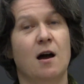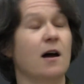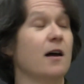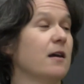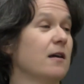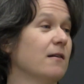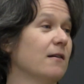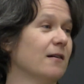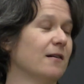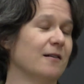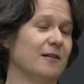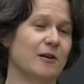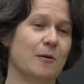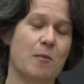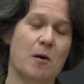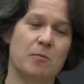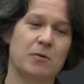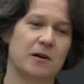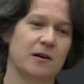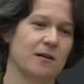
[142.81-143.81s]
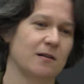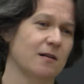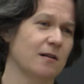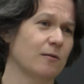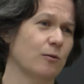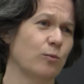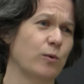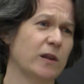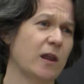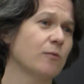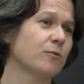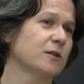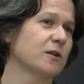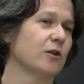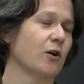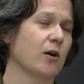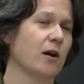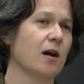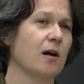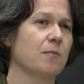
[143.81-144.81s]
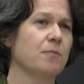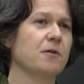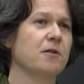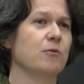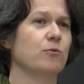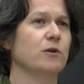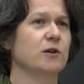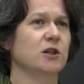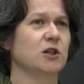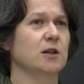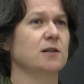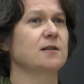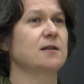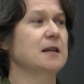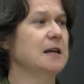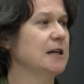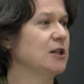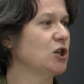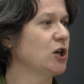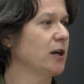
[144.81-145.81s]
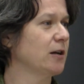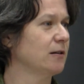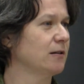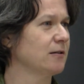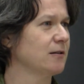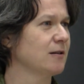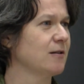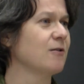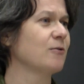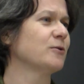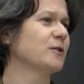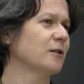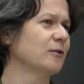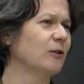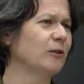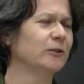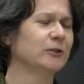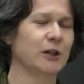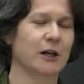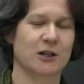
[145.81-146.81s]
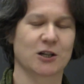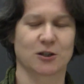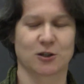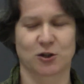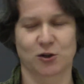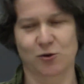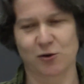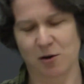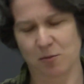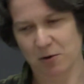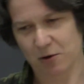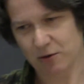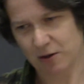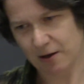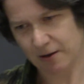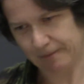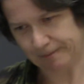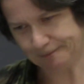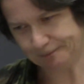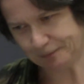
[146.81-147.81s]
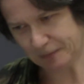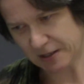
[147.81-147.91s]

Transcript: I remember when I was growing up, there were just 3 channels. There was an old Russian joke about that.